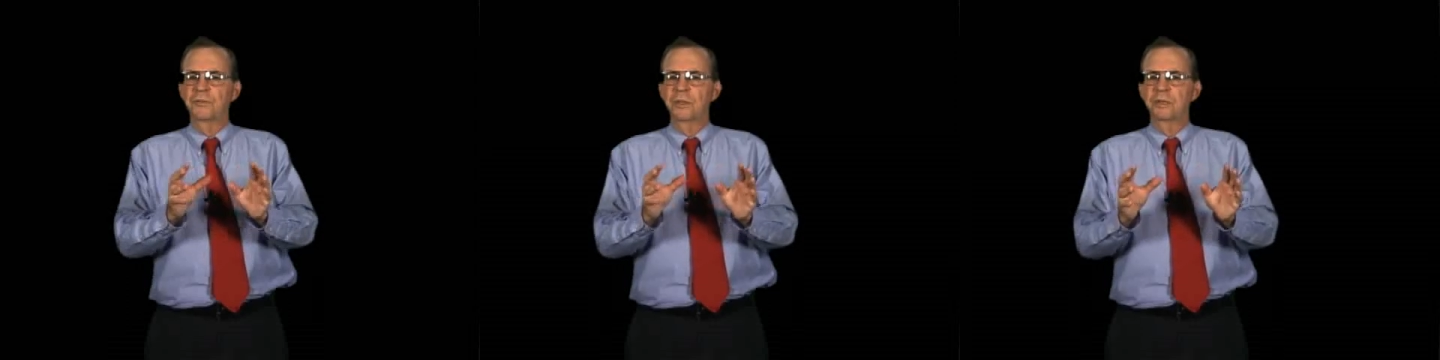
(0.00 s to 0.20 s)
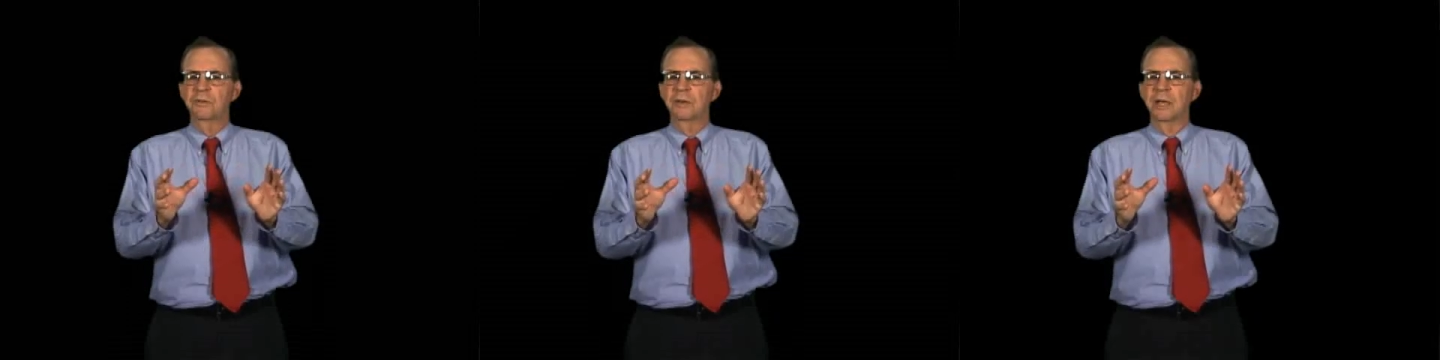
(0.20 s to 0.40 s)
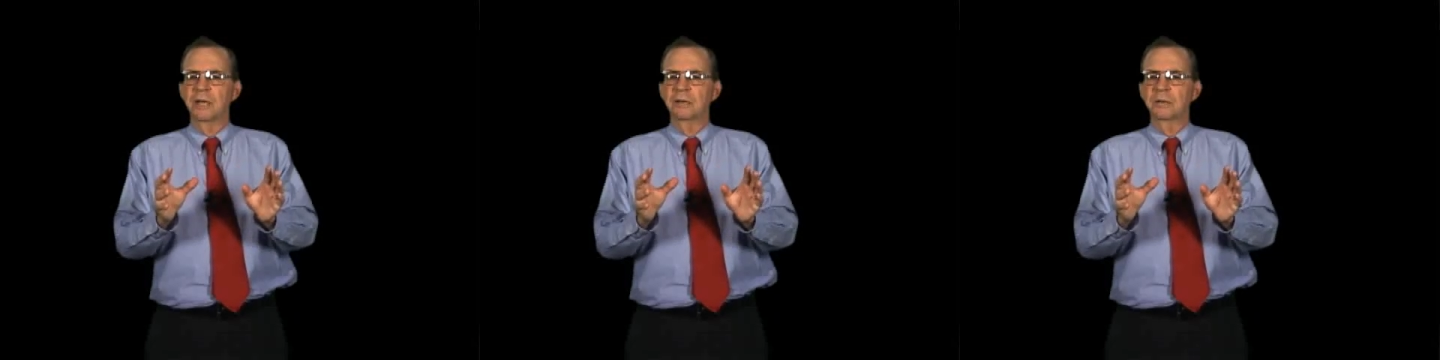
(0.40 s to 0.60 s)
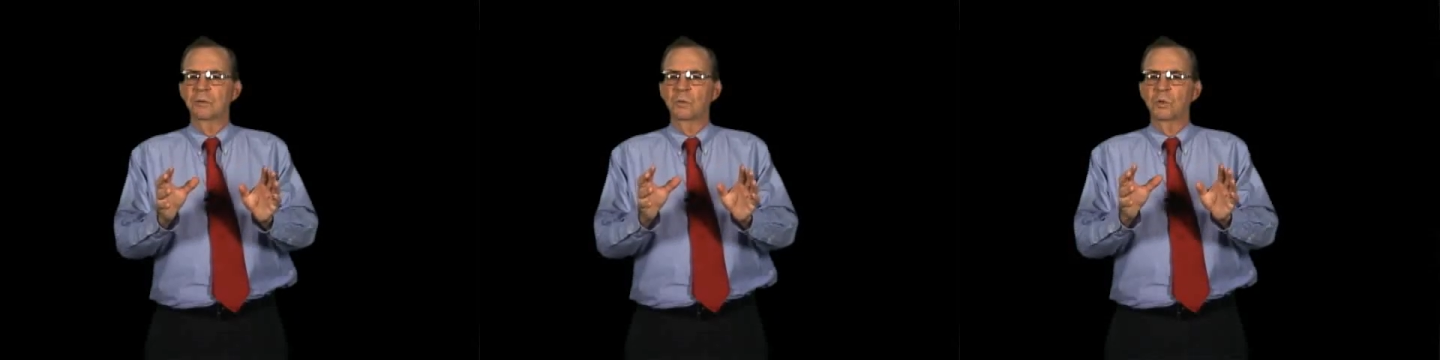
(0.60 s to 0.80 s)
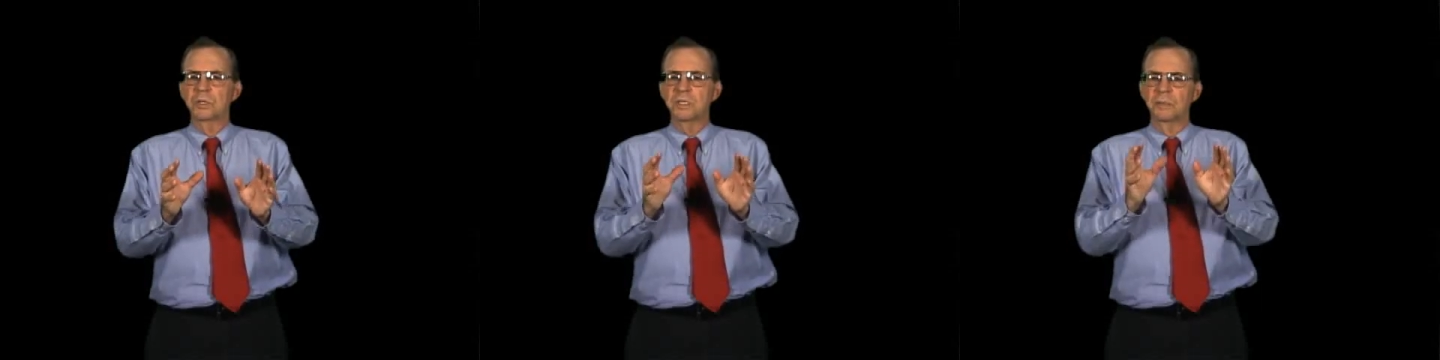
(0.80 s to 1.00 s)
figure out
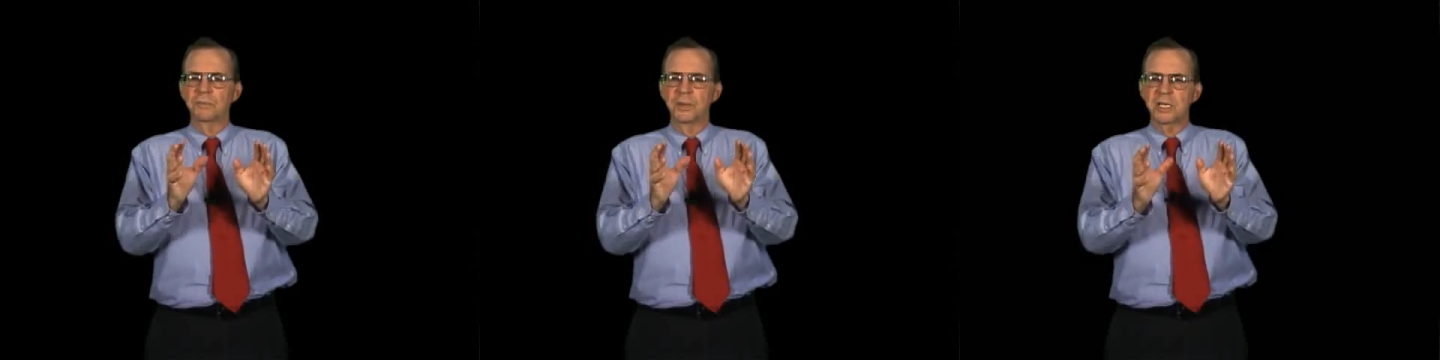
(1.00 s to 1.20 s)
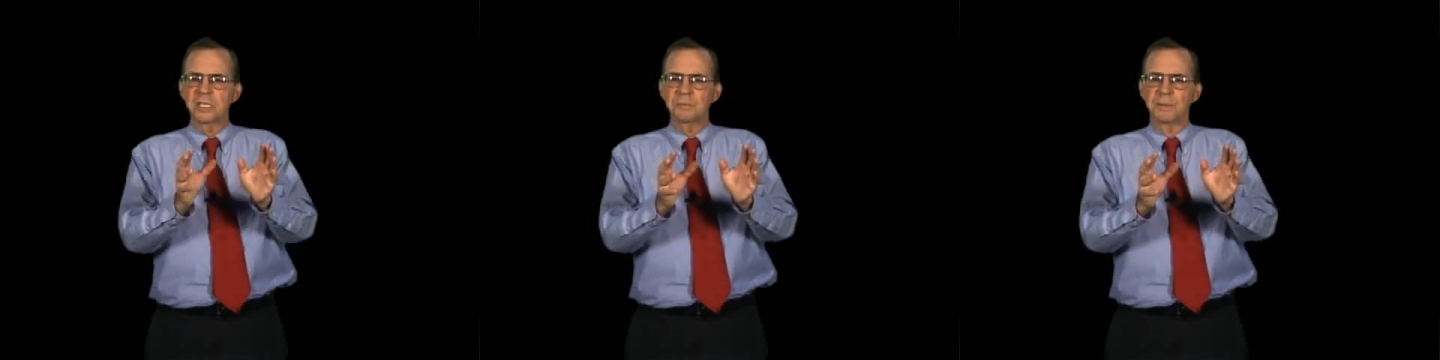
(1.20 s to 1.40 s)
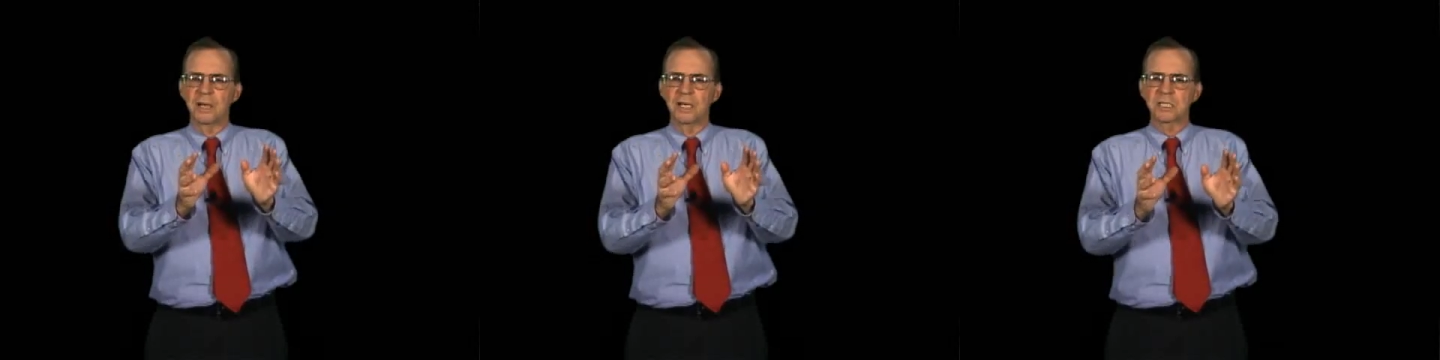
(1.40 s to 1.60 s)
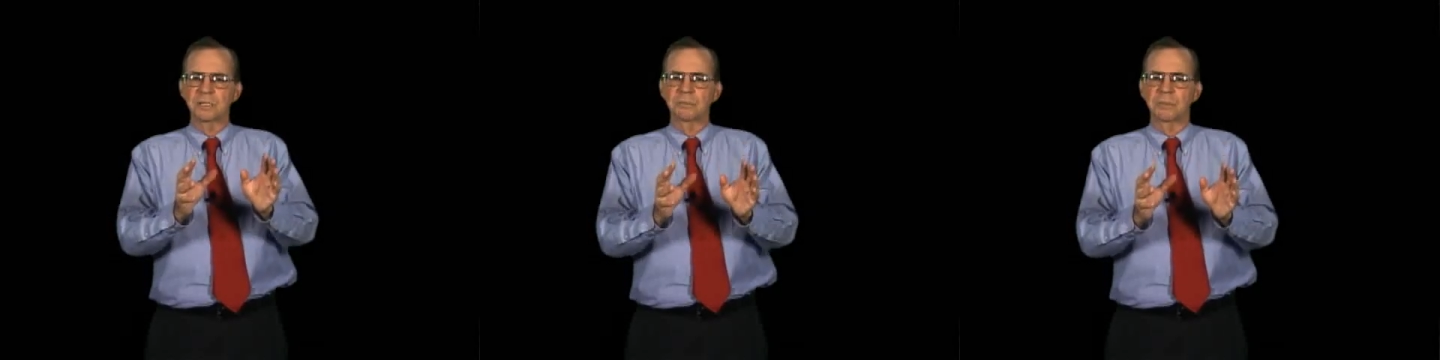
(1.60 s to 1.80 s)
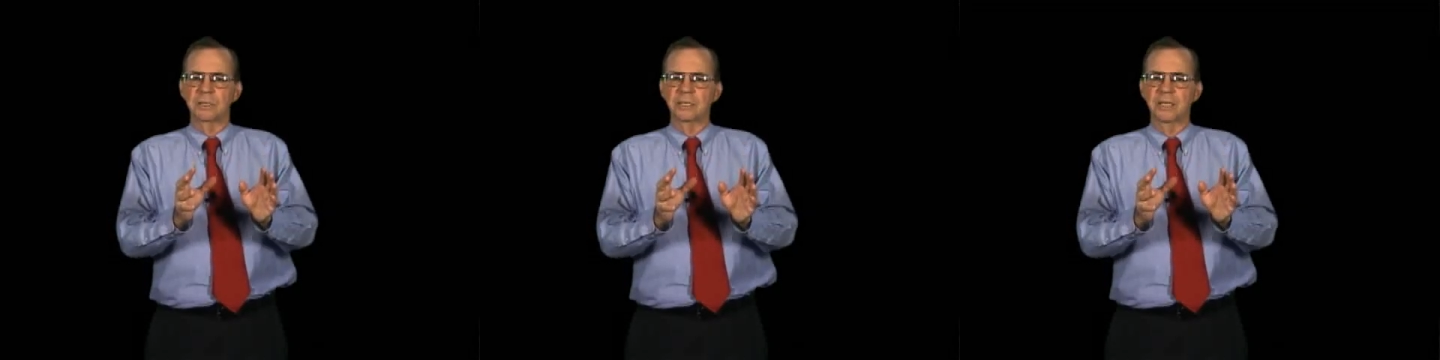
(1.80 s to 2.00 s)
what's the best
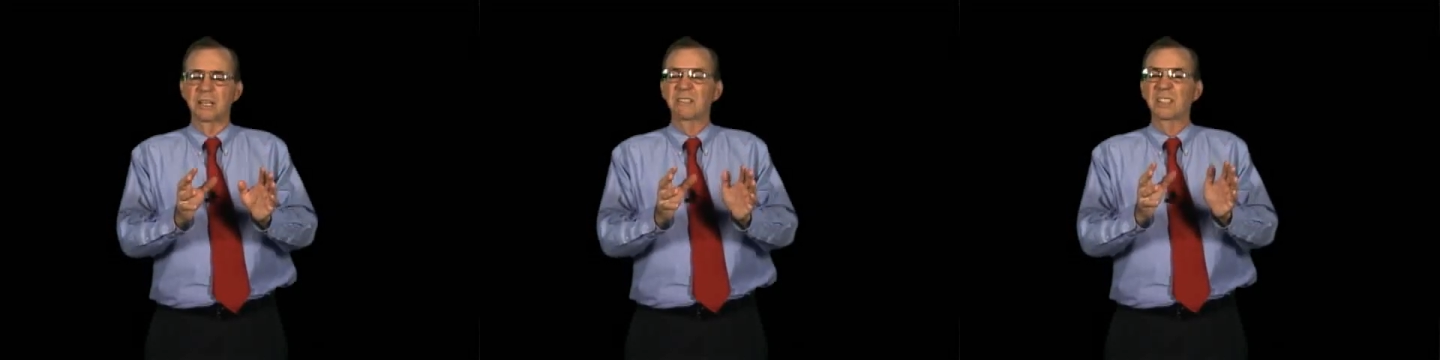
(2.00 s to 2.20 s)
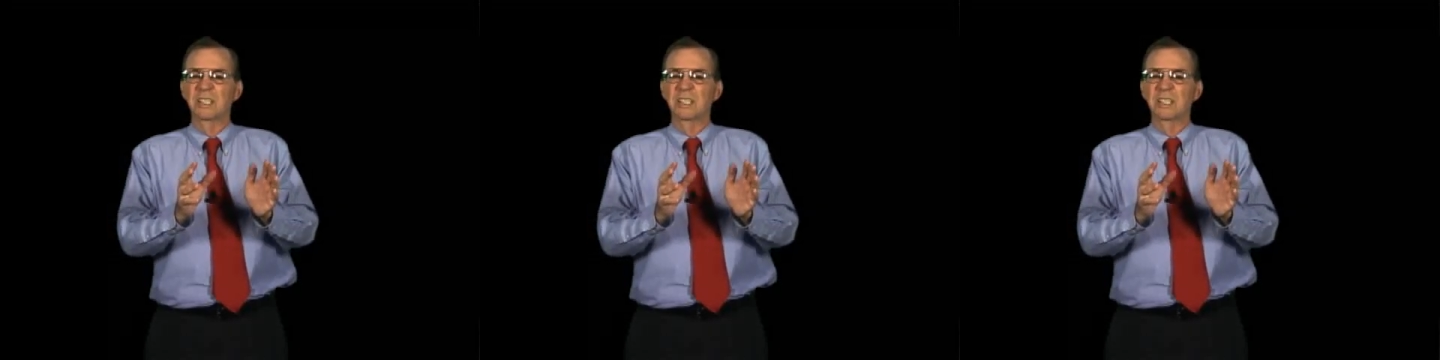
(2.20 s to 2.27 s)
possible hand,